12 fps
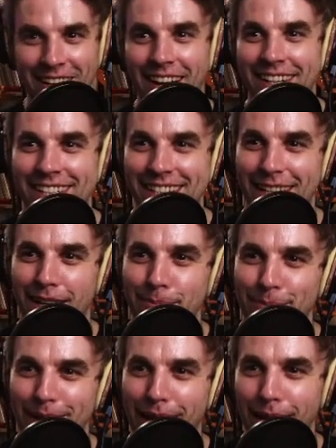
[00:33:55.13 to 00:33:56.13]
They're not
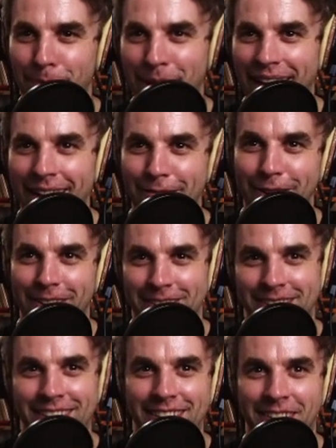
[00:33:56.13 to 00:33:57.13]
cheap. I paid for
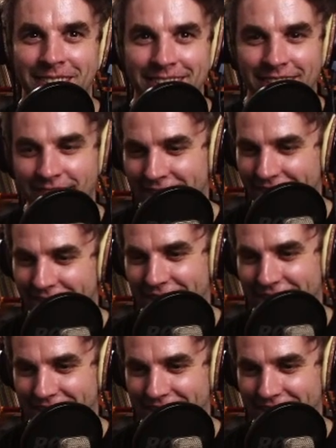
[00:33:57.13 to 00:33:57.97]
those excuses.